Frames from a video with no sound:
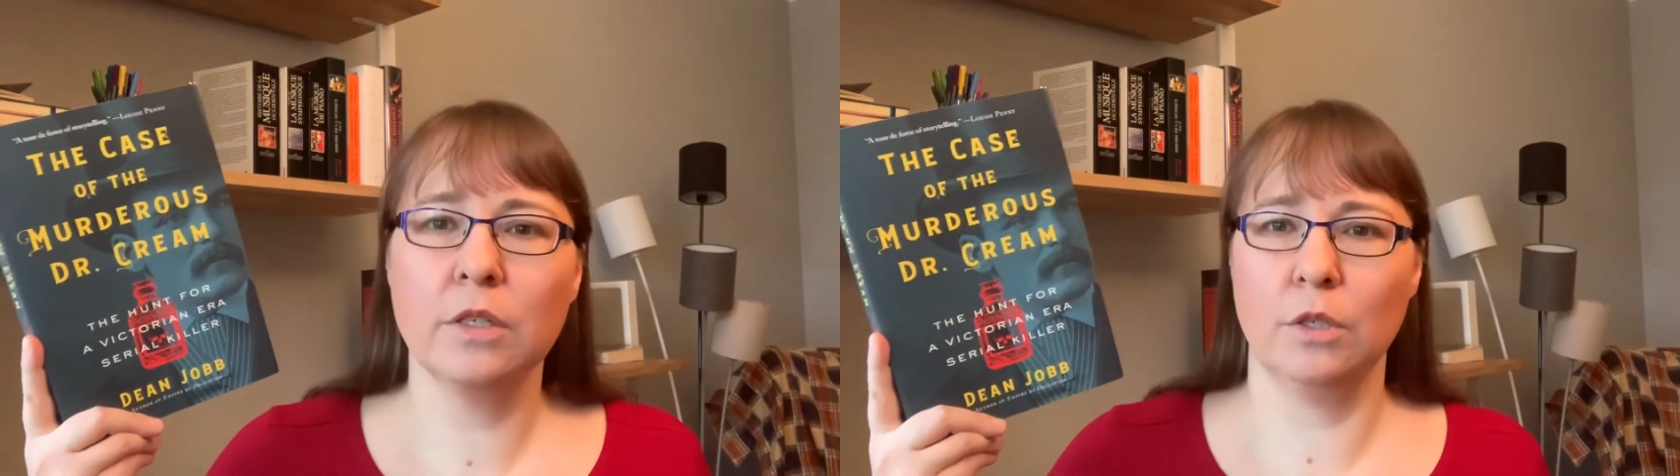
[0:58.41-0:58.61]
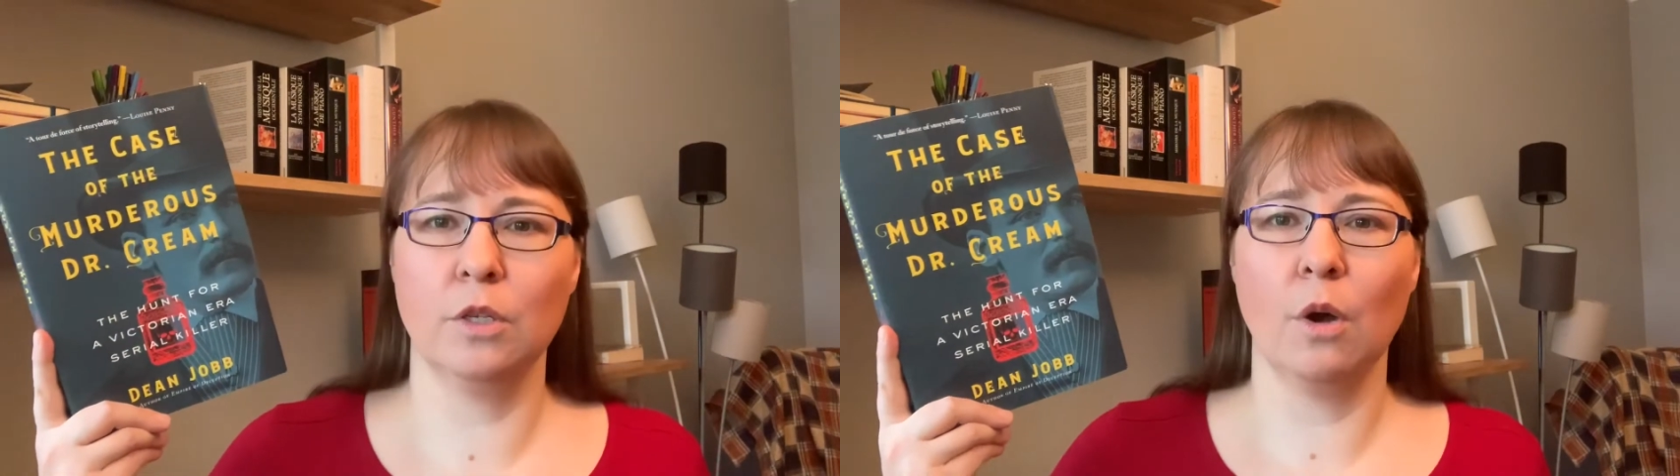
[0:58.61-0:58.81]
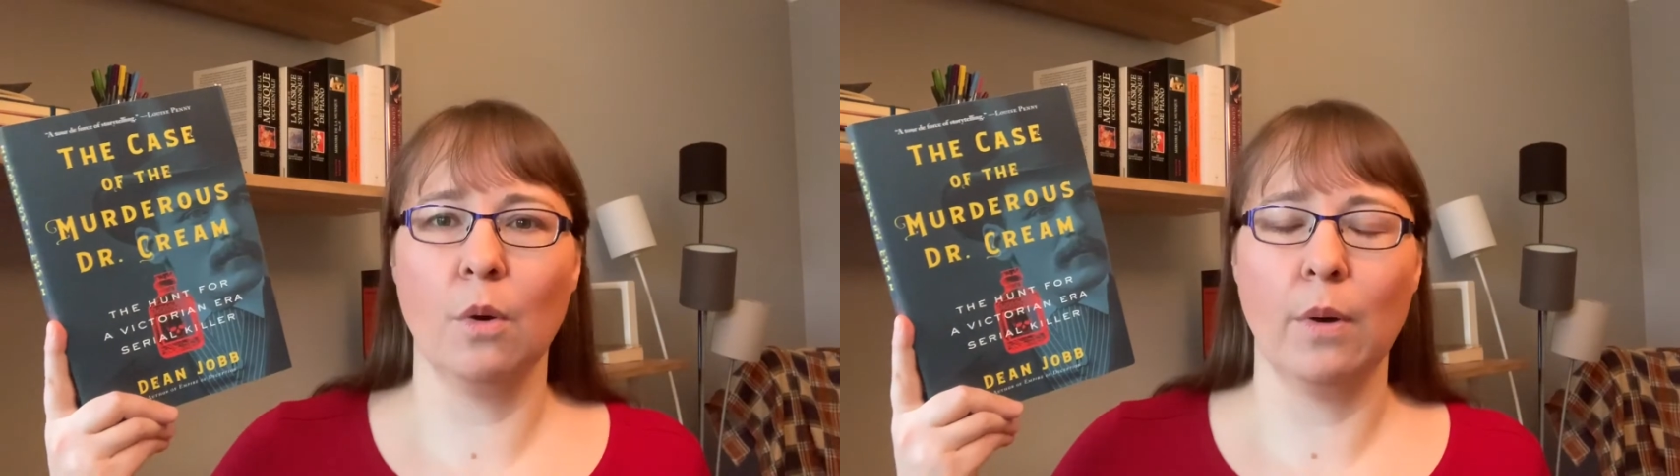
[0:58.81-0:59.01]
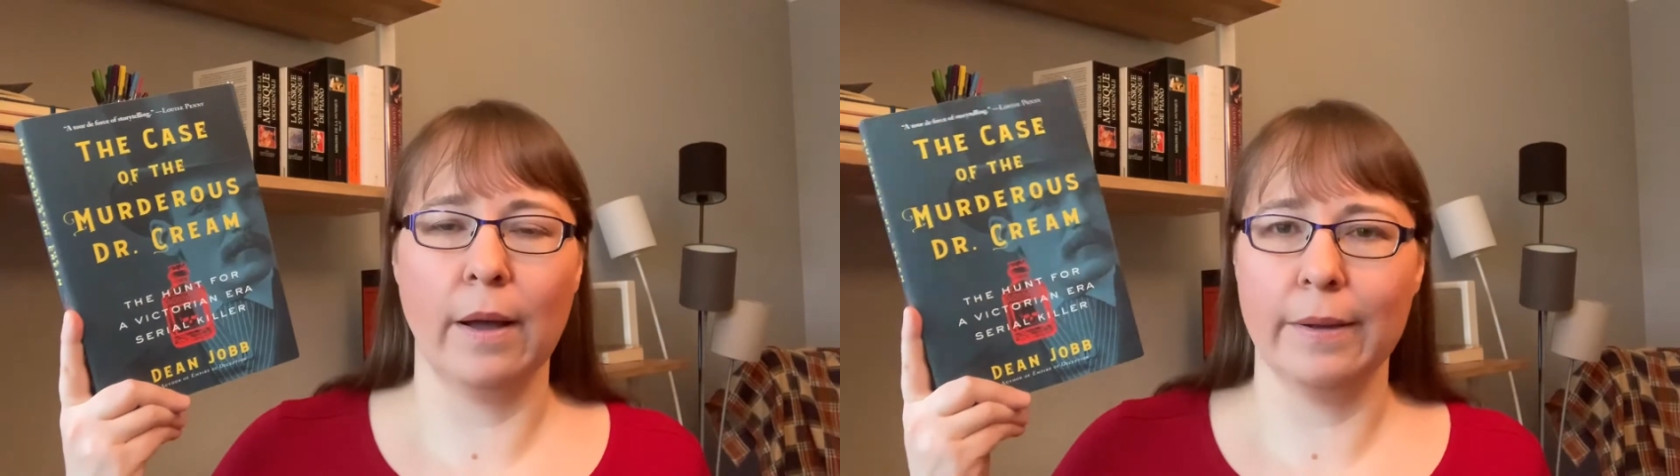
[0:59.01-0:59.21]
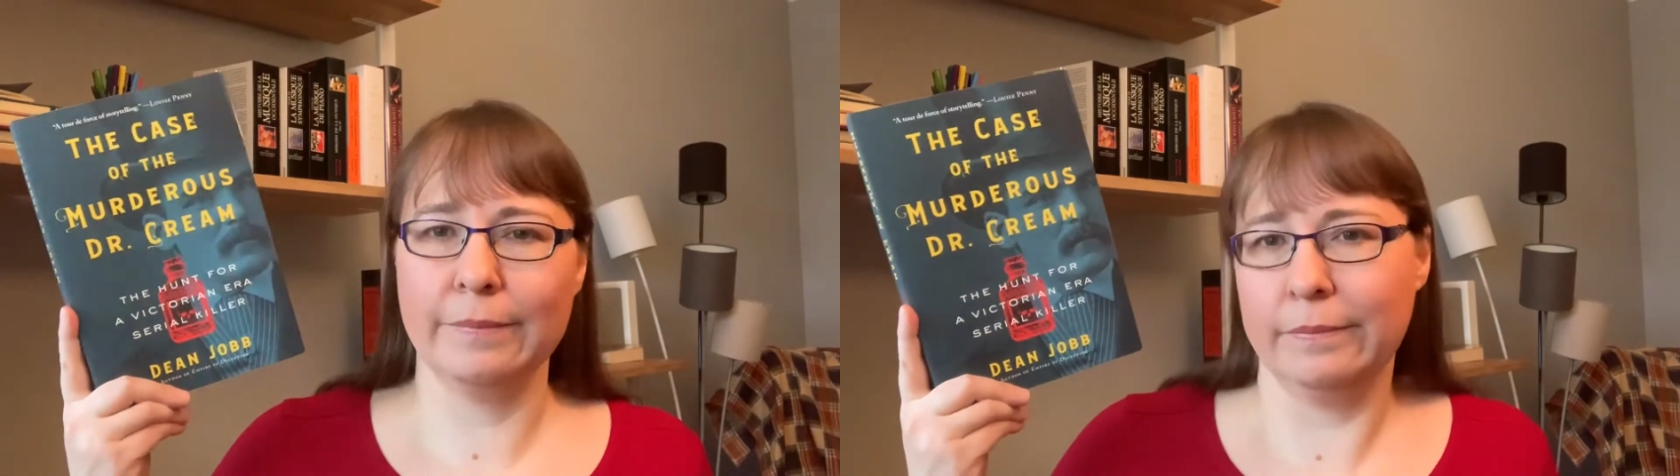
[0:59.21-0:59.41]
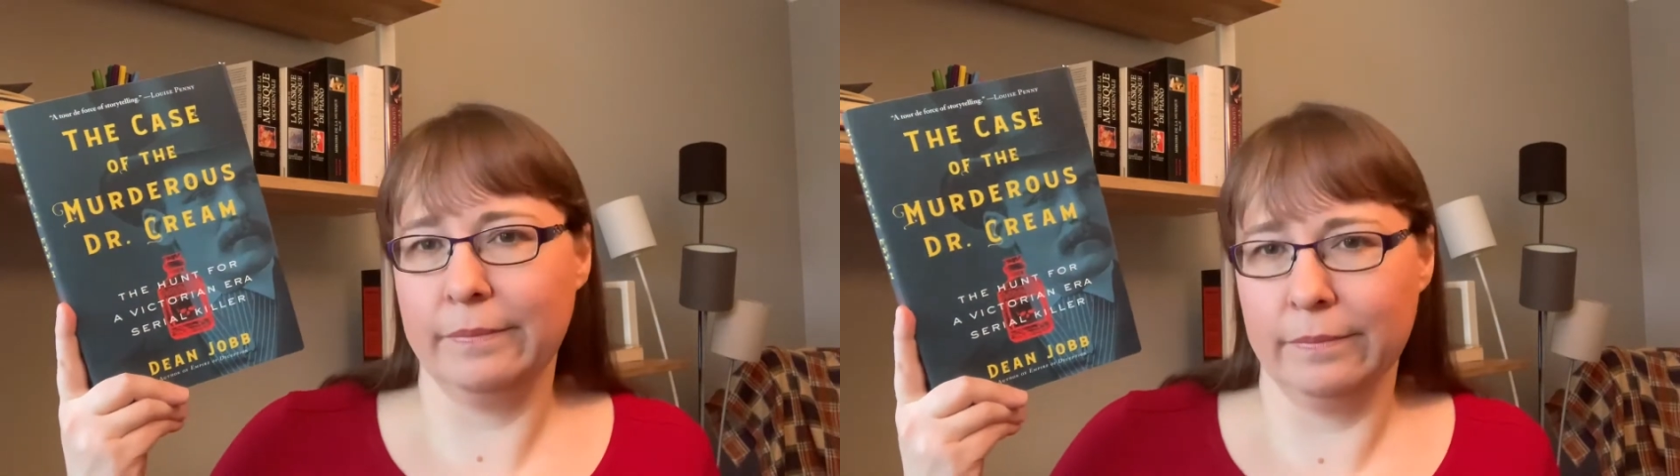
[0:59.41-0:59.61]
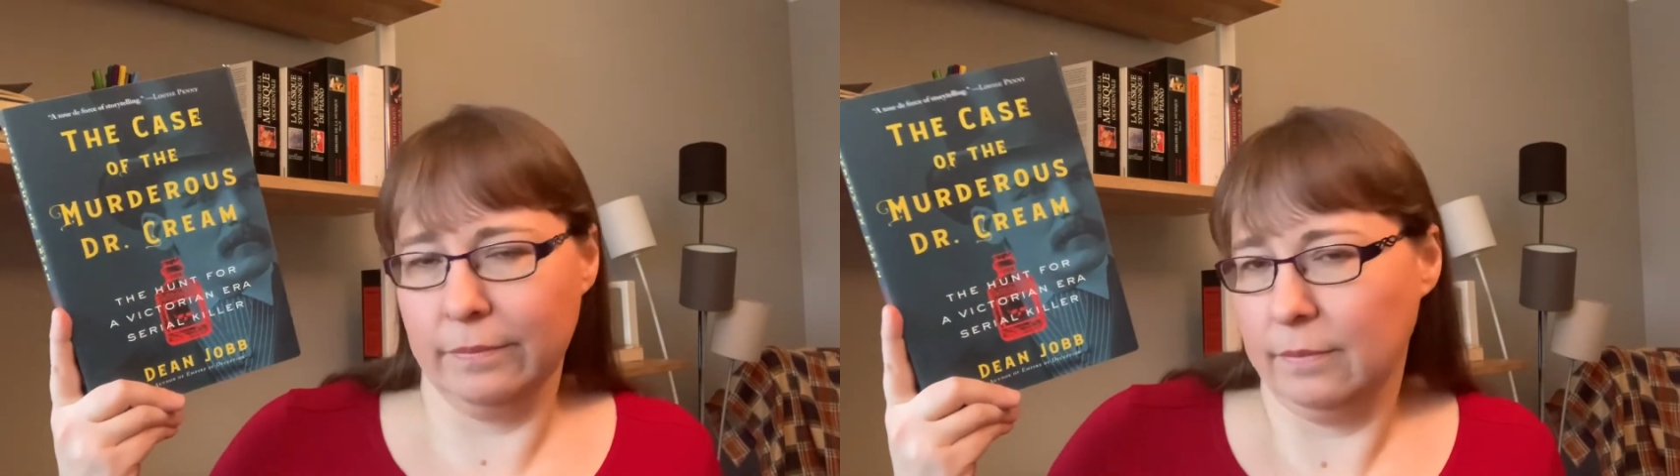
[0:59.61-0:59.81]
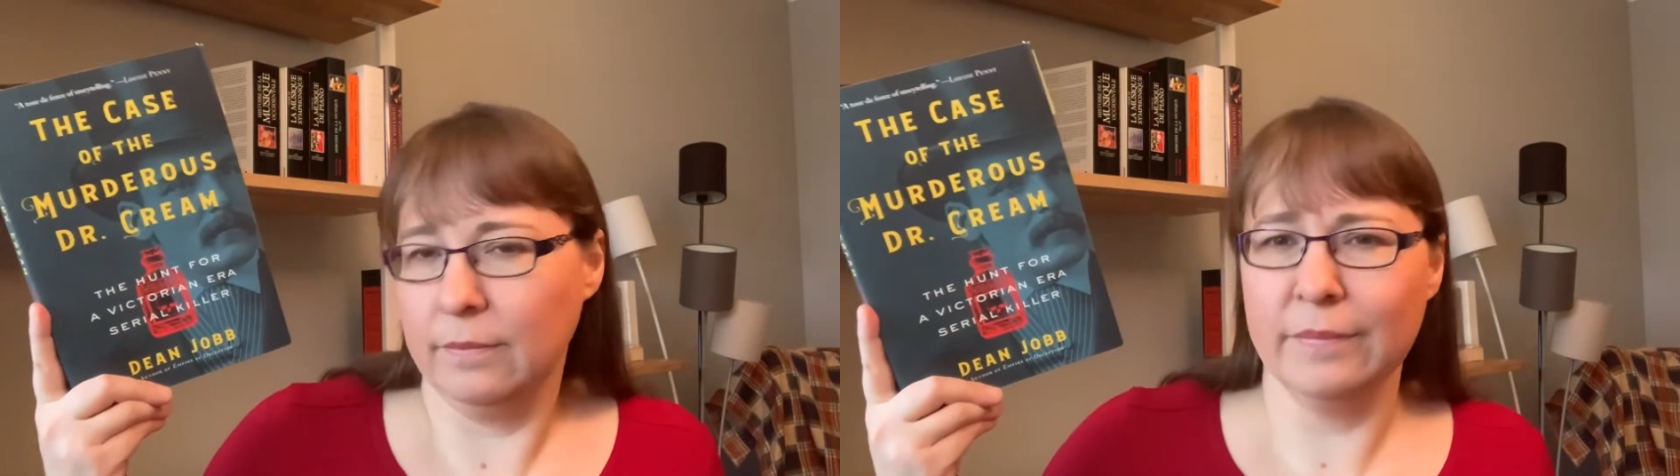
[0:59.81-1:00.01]
so
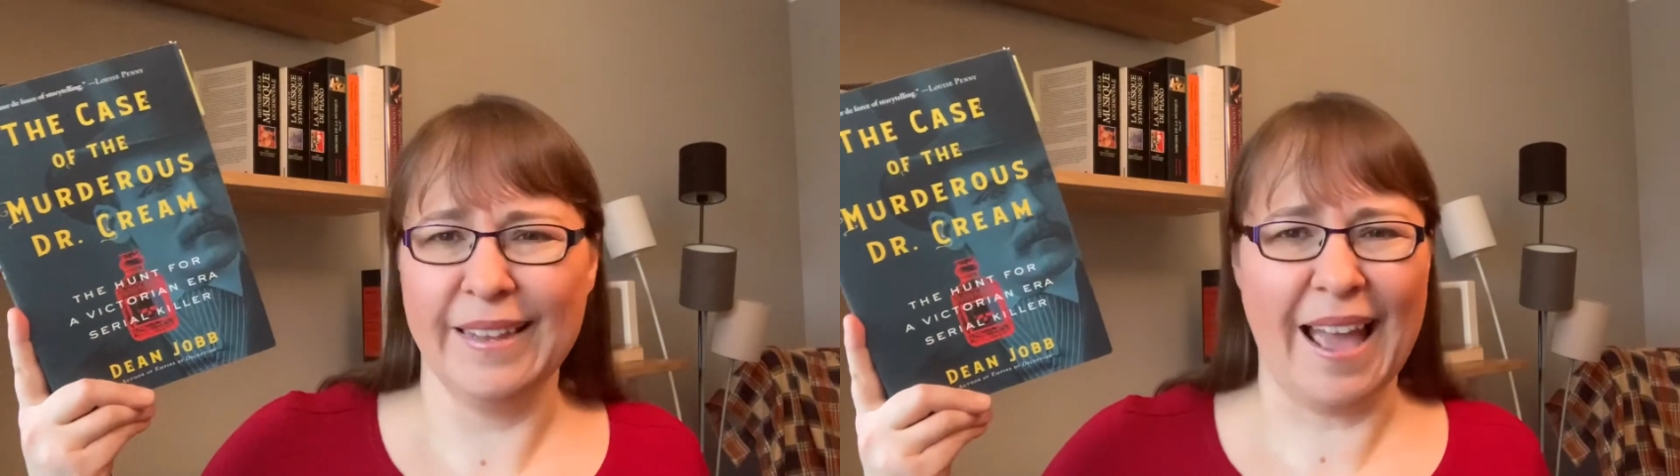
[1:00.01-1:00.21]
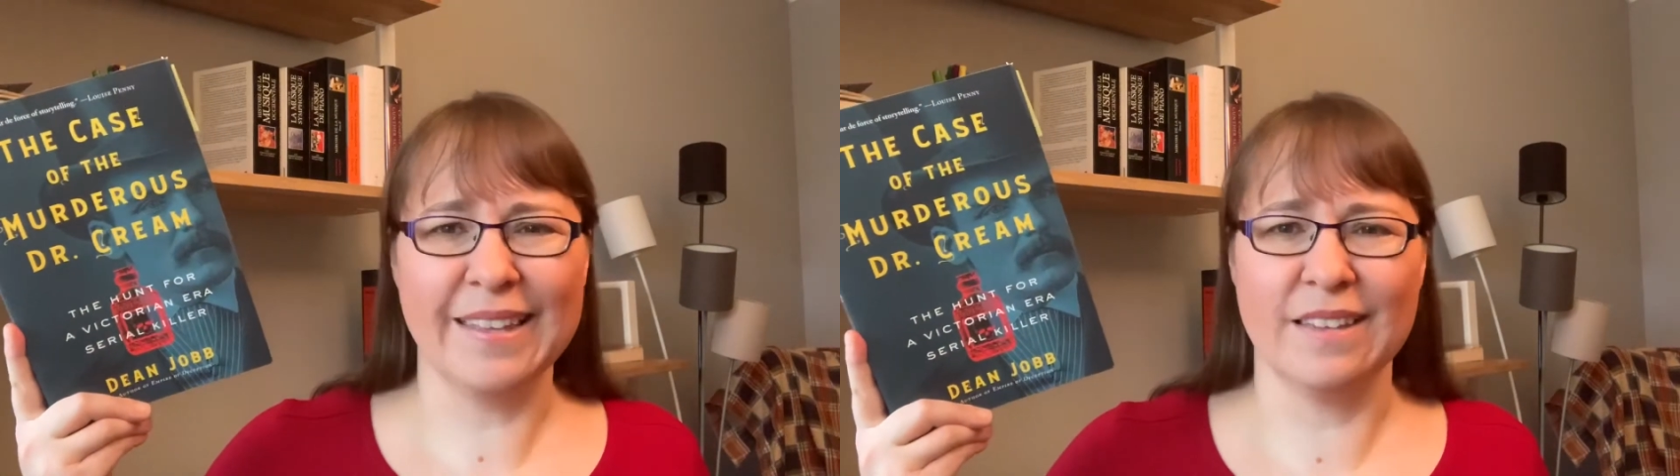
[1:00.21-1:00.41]
I